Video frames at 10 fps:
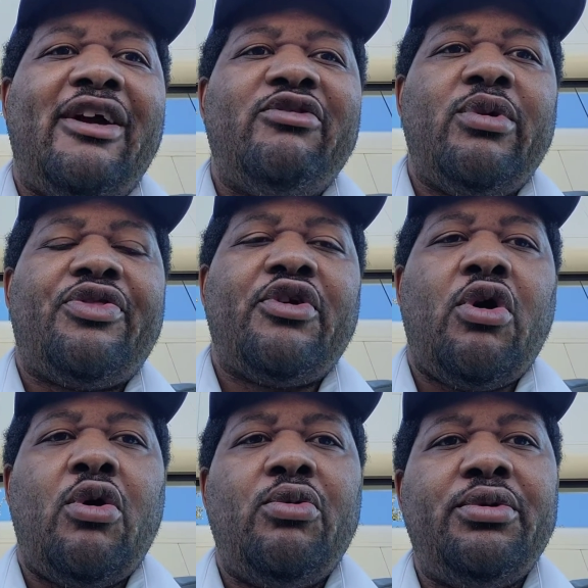11 with
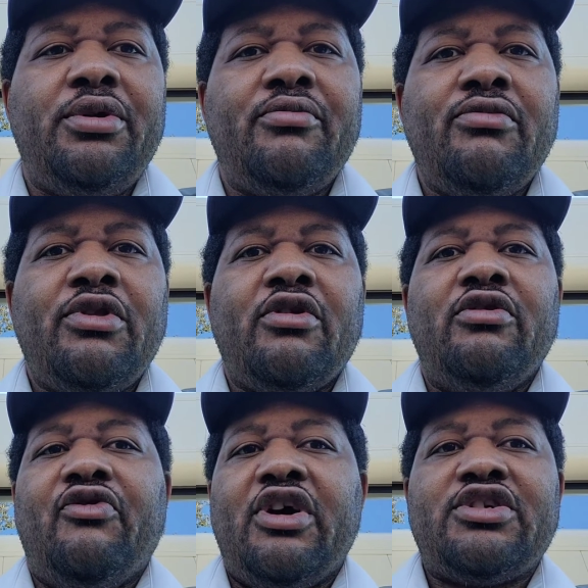their own
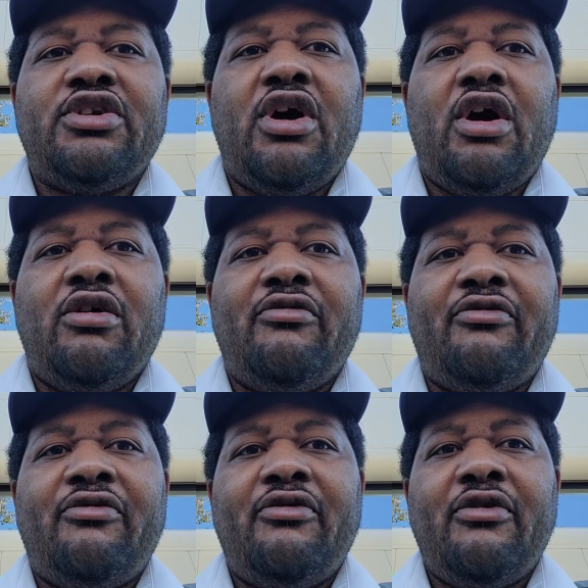version of